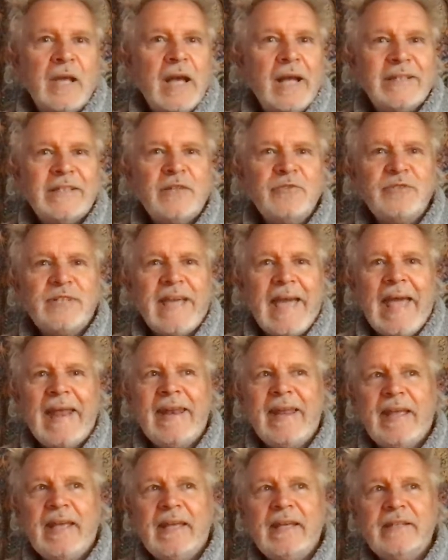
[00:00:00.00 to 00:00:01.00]
I don't get
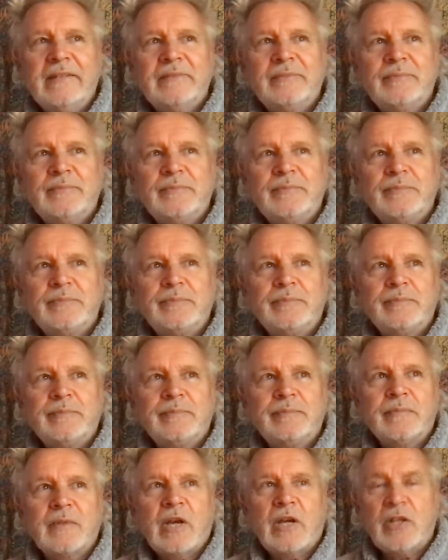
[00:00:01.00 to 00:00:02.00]
it.
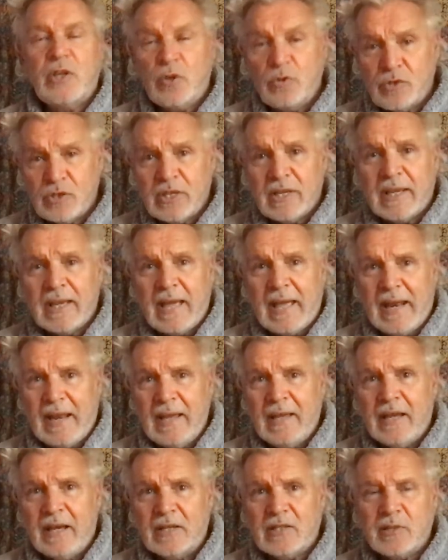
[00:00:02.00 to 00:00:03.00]
I used to get
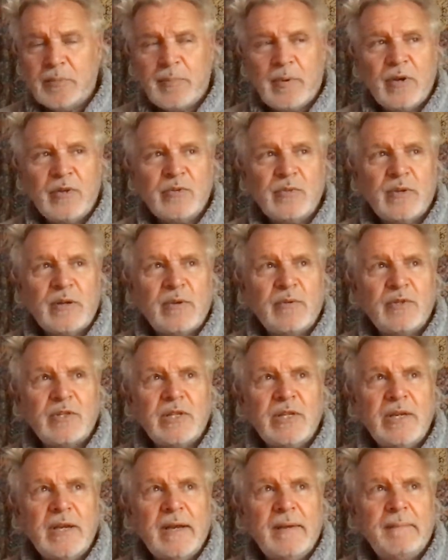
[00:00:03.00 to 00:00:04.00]
it, I suppose, when I was a
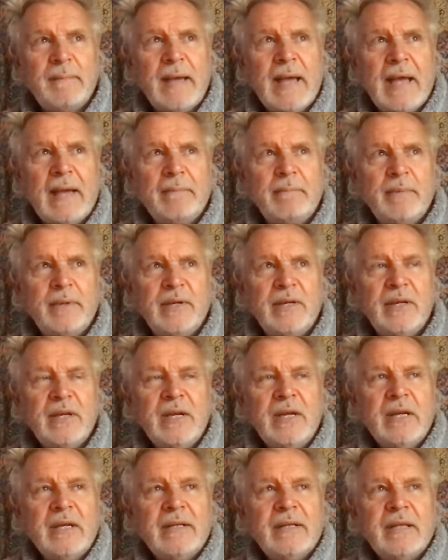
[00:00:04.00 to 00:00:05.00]
young man, but
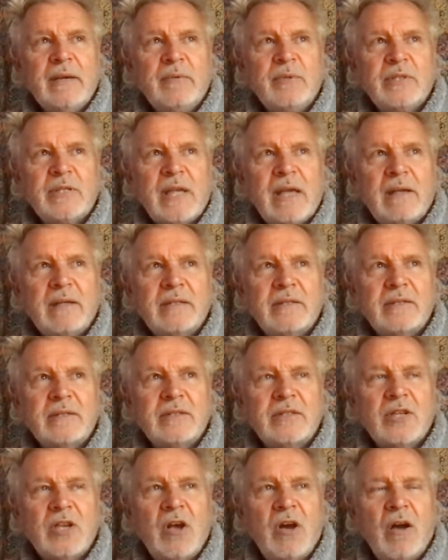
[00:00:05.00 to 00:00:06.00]
there was that
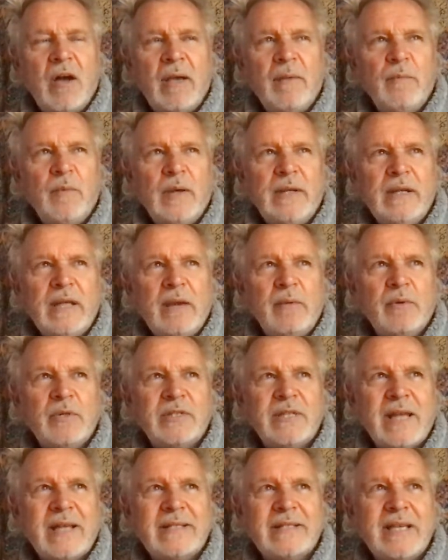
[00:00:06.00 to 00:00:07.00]
time when there was
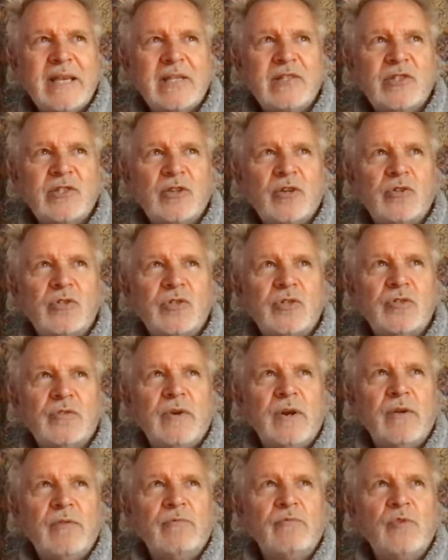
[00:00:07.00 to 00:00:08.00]
that
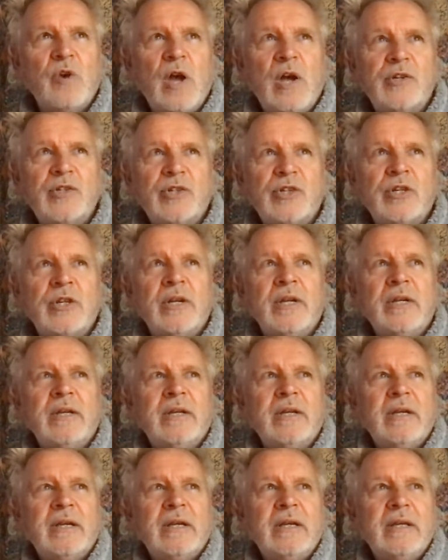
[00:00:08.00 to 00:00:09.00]
testosterone rush
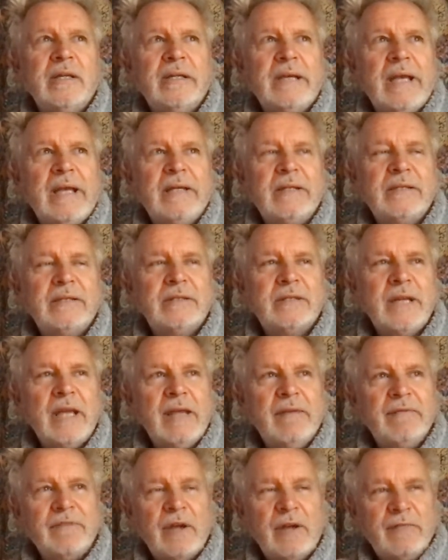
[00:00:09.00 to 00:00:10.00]

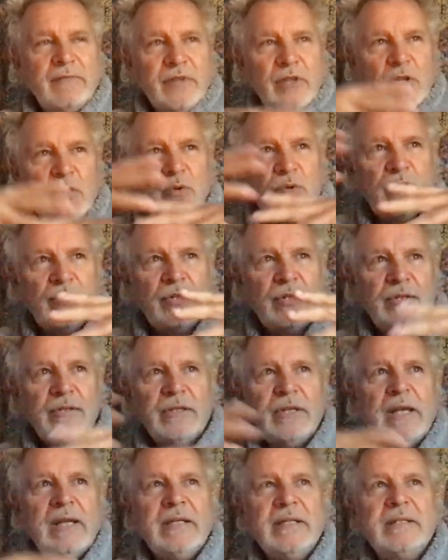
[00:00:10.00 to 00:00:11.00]
of youth,
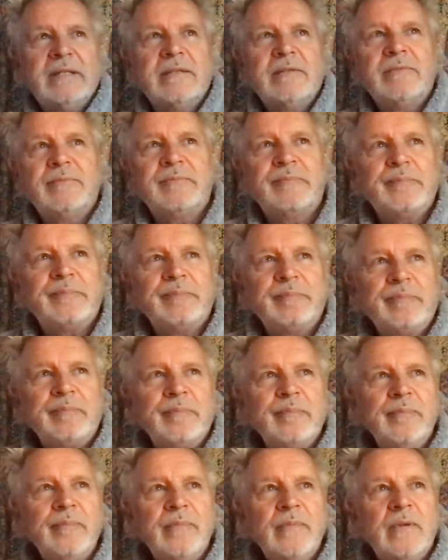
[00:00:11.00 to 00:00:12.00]
and
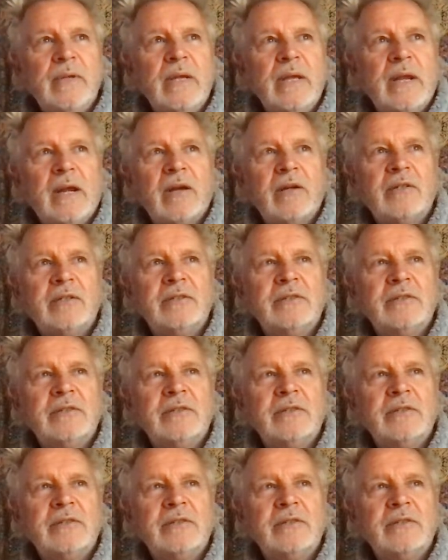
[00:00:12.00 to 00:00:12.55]
you know,